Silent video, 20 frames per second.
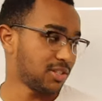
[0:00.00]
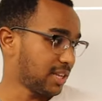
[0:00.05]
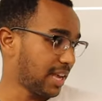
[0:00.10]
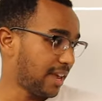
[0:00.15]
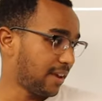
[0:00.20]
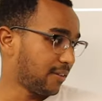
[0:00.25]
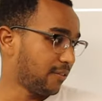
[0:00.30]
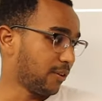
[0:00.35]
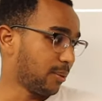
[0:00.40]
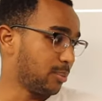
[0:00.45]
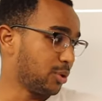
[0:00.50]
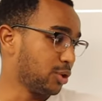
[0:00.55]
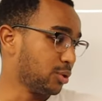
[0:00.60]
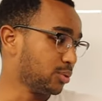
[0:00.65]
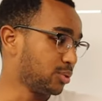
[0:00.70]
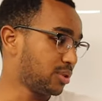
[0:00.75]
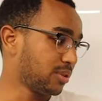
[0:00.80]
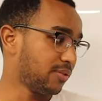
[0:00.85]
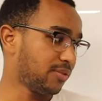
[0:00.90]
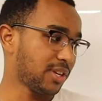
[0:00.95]
is saying from
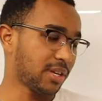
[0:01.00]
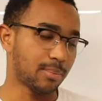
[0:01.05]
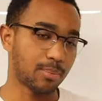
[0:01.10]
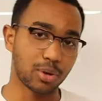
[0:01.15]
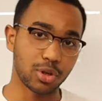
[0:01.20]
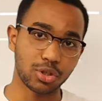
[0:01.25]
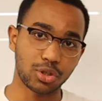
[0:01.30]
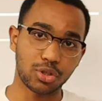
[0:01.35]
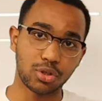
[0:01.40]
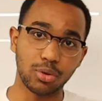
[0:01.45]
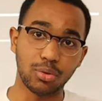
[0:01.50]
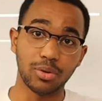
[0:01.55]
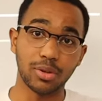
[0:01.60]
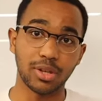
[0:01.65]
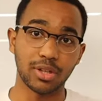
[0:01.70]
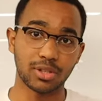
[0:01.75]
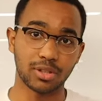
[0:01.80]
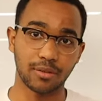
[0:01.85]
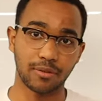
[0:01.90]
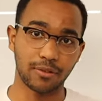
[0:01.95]
U to V, push two
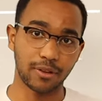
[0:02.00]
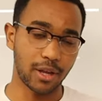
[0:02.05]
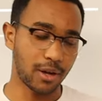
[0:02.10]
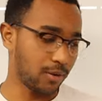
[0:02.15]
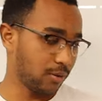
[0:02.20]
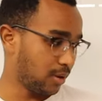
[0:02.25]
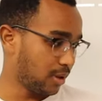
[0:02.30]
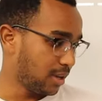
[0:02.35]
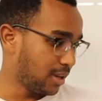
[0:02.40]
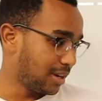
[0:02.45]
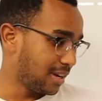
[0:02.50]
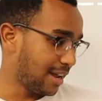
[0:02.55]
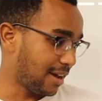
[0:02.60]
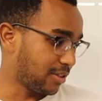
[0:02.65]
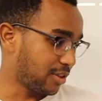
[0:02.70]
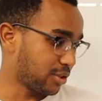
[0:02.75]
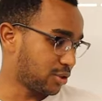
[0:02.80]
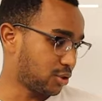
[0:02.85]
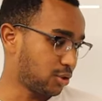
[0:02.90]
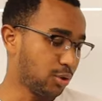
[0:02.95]
units of flow.
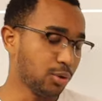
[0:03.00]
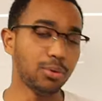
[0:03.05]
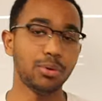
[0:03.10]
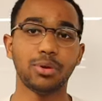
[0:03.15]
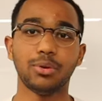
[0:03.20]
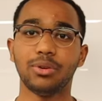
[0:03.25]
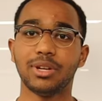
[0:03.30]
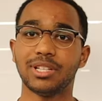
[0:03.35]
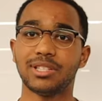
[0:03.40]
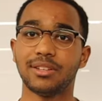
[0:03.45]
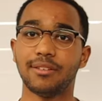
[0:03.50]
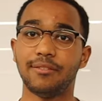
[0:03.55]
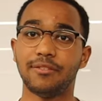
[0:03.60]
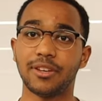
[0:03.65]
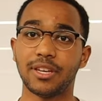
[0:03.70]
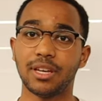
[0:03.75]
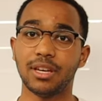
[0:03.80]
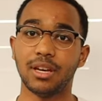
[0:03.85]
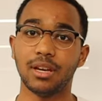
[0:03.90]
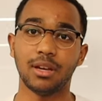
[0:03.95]
Now there's two units of
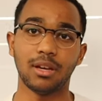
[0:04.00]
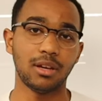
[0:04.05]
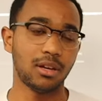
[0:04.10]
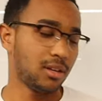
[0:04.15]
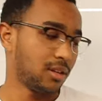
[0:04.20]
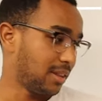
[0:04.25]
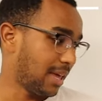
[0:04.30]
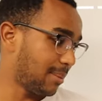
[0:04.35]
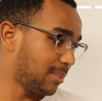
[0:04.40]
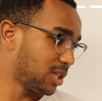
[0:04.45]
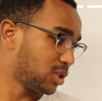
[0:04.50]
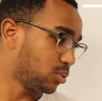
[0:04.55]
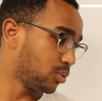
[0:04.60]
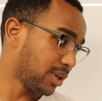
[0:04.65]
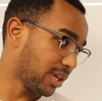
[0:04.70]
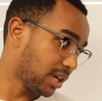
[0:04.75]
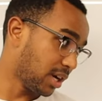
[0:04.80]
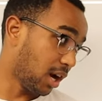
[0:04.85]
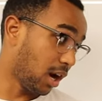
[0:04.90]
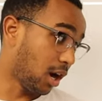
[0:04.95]
V. That means
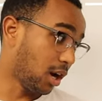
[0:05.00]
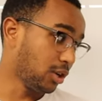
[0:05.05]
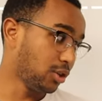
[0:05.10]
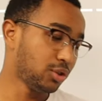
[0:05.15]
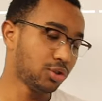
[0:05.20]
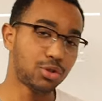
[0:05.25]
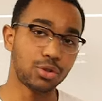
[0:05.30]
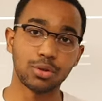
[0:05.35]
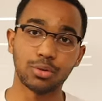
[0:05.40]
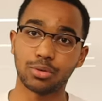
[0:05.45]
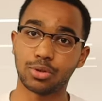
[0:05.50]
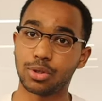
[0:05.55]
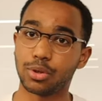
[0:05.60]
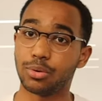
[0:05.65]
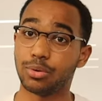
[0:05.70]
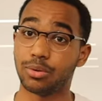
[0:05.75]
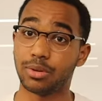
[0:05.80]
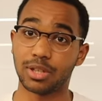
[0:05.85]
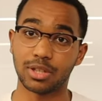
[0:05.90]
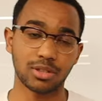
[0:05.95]
we can undo
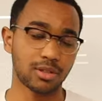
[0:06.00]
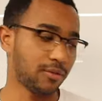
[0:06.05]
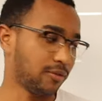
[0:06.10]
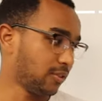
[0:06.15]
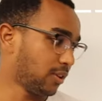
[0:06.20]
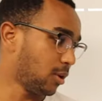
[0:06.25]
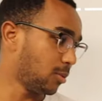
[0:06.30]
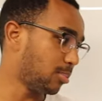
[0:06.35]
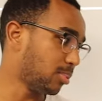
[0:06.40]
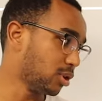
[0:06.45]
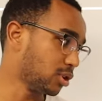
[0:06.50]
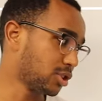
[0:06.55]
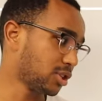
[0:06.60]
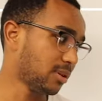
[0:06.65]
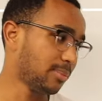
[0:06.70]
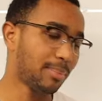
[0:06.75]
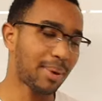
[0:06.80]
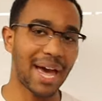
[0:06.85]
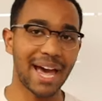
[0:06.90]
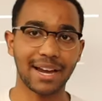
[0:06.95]
two units of flow,
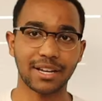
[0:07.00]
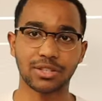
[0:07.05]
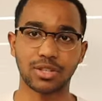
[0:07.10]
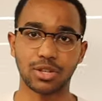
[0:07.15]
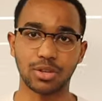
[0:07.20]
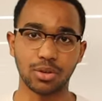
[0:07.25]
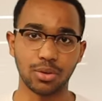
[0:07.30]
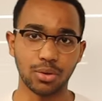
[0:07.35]
push it back to